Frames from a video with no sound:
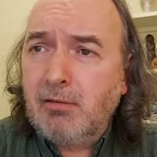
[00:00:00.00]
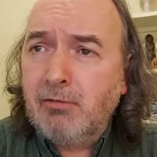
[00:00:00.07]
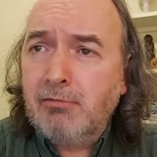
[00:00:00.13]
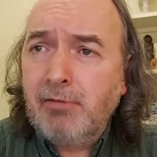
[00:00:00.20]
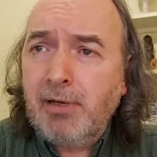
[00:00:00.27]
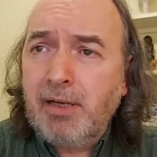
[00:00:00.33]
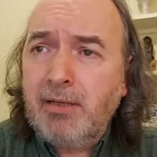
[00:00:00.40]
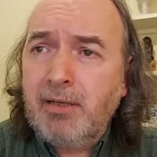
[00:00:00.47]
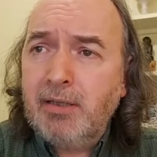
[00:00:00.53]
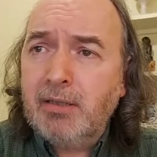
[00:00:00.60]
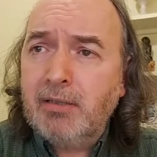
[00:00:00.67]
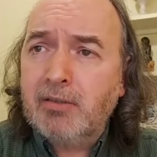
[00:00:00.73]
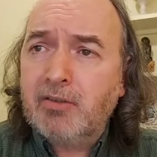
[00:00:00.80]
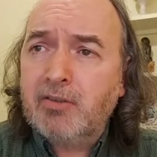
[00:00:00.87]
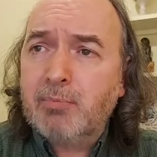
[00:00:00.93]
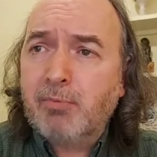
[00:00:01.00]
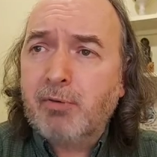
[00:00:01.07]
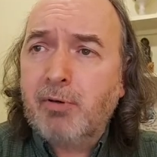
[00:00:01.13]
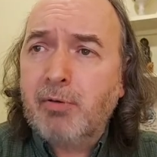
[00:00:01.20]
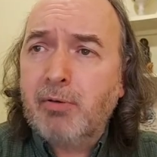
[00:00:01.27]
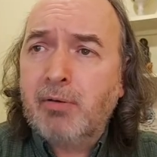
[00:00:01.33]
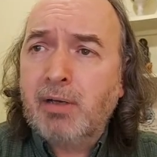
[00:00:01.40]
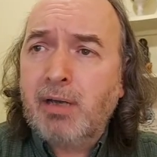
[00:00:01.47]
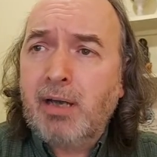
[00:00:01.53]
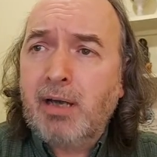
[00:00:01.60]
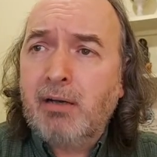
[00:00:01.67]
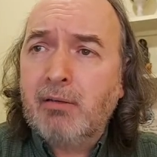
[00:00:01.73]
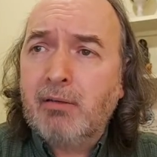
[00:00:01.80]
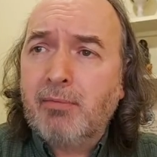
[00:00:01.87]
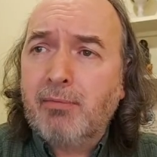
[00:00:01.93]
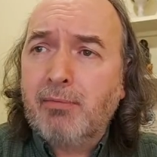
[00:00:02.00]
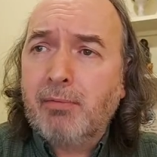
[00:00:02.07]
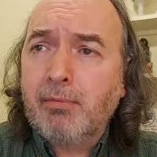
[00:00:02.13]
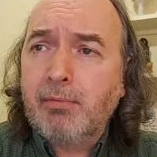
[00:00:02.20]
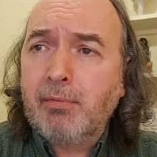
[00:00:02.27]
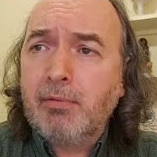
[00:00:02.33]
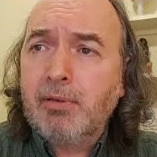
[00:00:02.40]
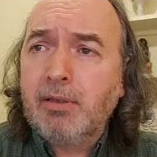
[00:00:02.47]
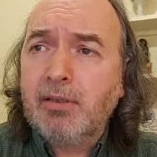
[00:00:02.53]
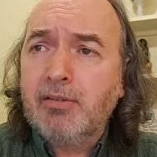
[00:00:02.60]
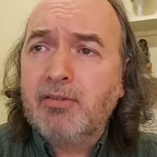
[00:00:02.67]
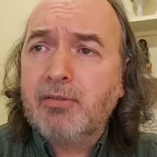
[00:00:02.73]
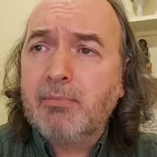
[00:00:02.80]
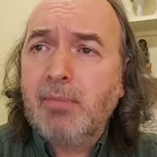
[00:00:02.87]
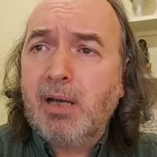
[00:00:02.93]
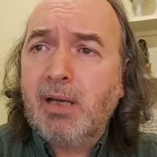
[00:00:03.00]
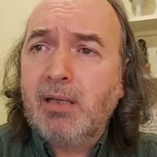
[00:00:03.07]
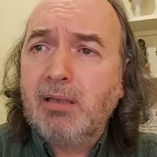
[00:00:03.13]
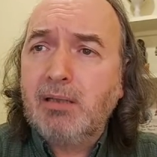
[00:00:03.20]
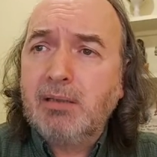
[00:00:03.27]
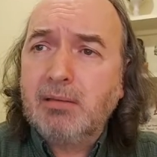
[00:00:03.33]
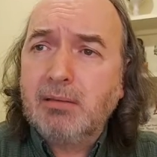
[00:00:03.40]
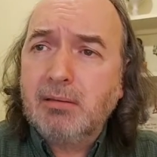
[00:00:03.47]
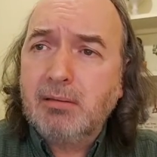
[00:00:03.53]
a radiance broke out through her smile.